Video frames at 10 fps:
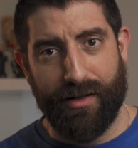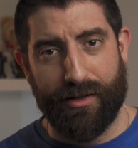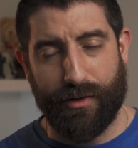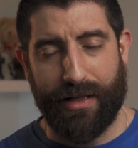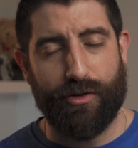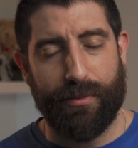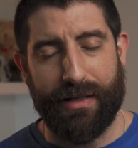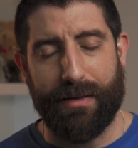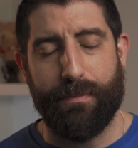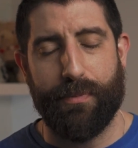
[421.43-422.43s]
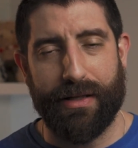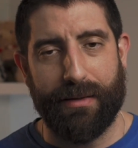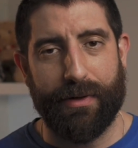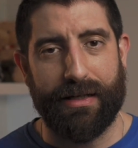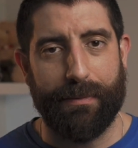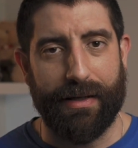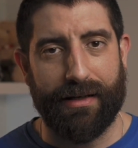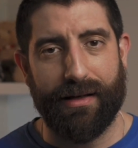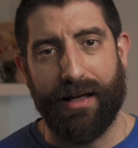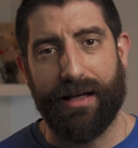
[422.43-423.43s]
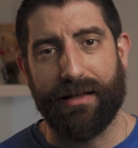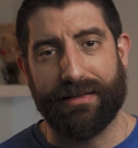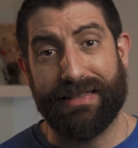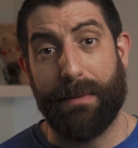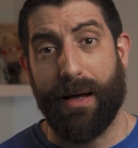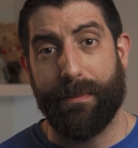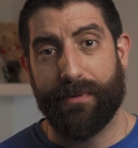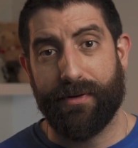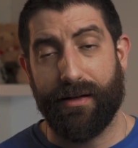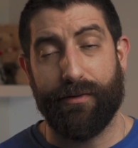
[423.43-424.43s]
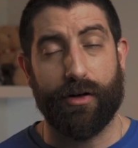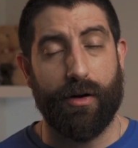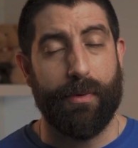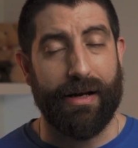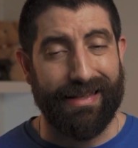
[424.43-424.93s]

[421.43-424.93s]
So that should be a pretty, pretty big uh, step up if you're comparing